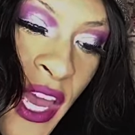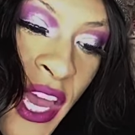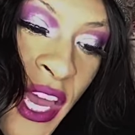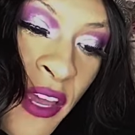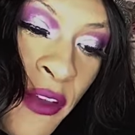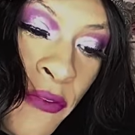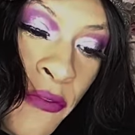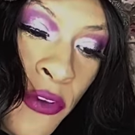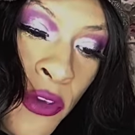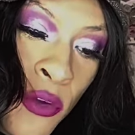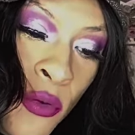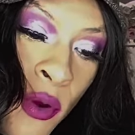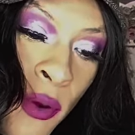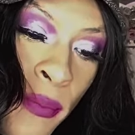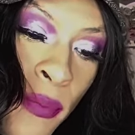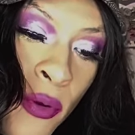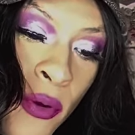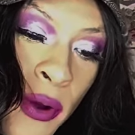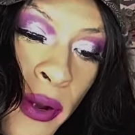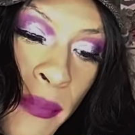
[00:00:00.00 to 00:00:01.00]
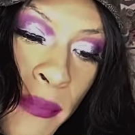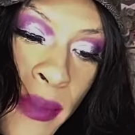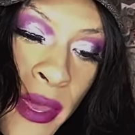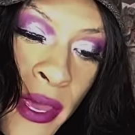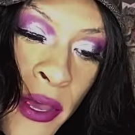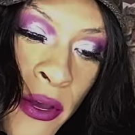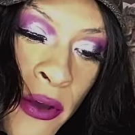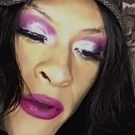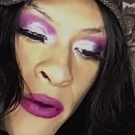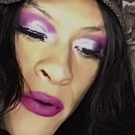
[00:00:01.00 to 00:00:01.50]
If you were born
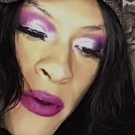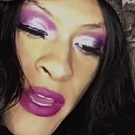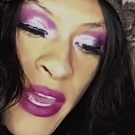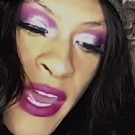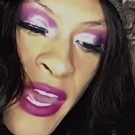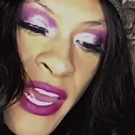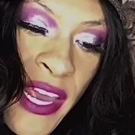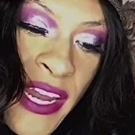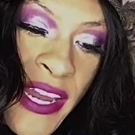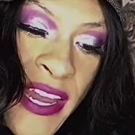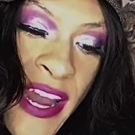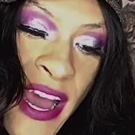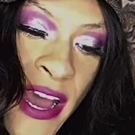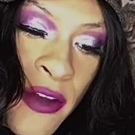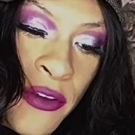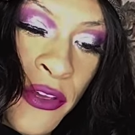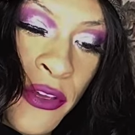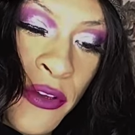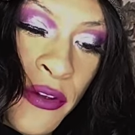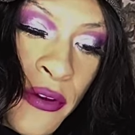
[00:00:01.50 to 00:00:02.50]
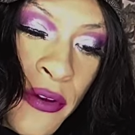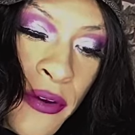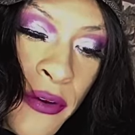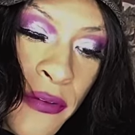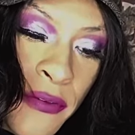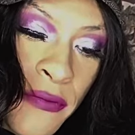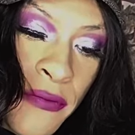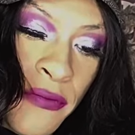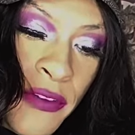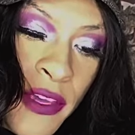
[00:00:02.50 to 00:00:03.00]
male and now you're
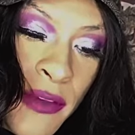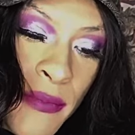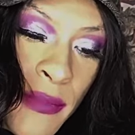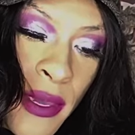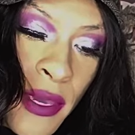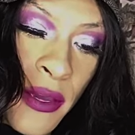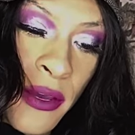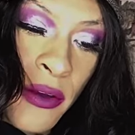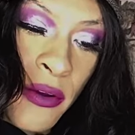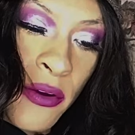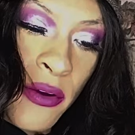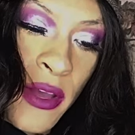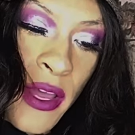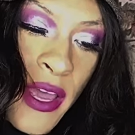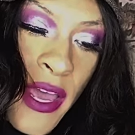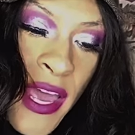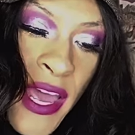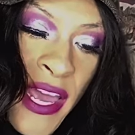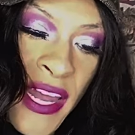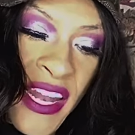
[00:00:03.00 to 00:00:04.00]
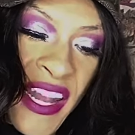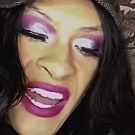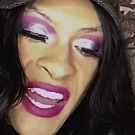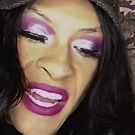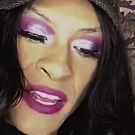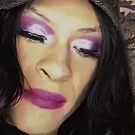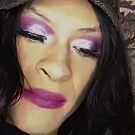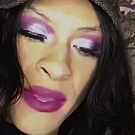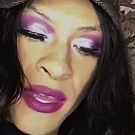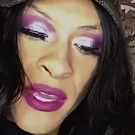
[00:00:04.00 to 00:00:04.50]
female and
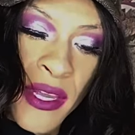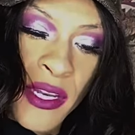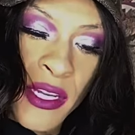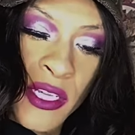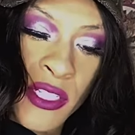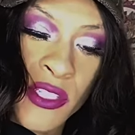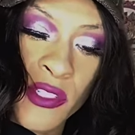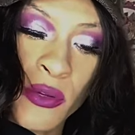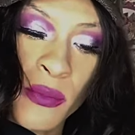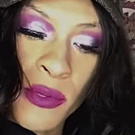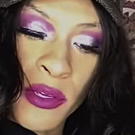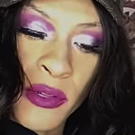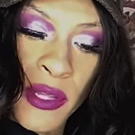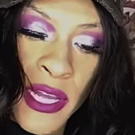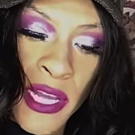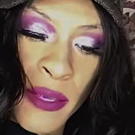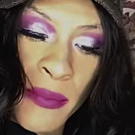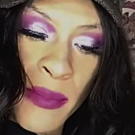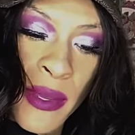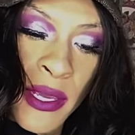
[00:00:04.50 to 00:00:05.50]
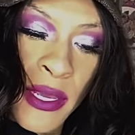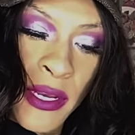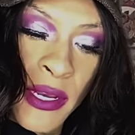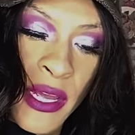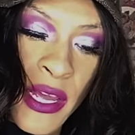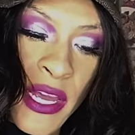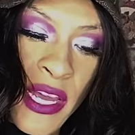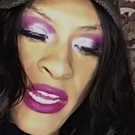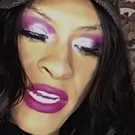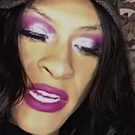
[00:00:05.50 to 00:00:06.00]
like men, assume you like men,
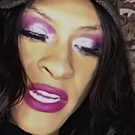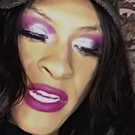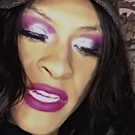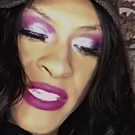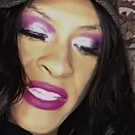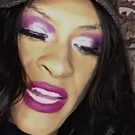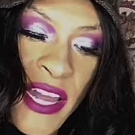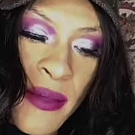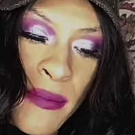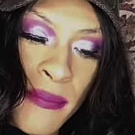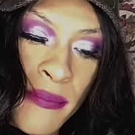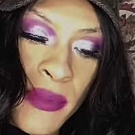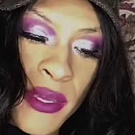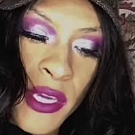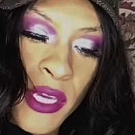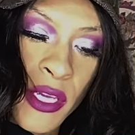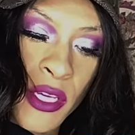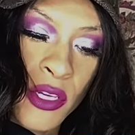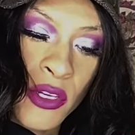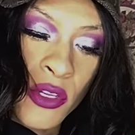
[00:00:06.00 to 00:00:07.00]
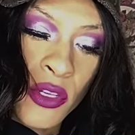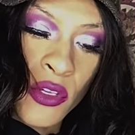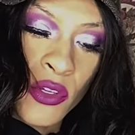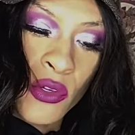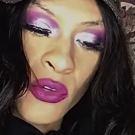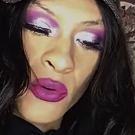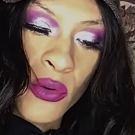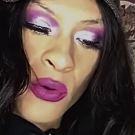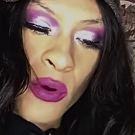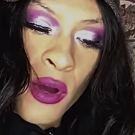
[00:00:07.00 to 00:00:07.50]
does that mean
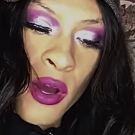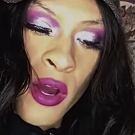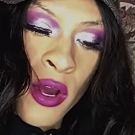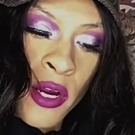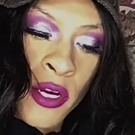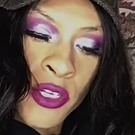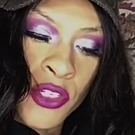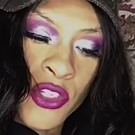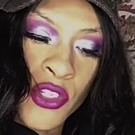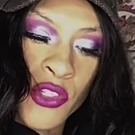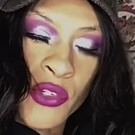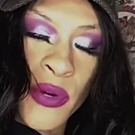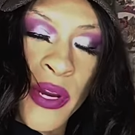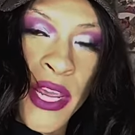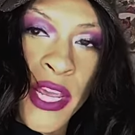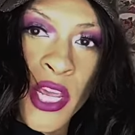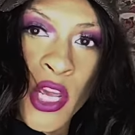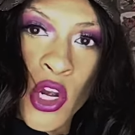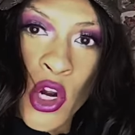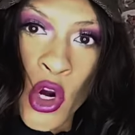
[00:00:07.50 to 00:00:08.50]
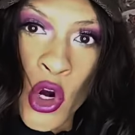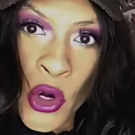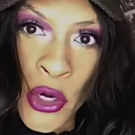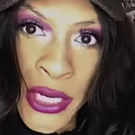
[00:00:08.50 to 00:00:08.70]
you are straight or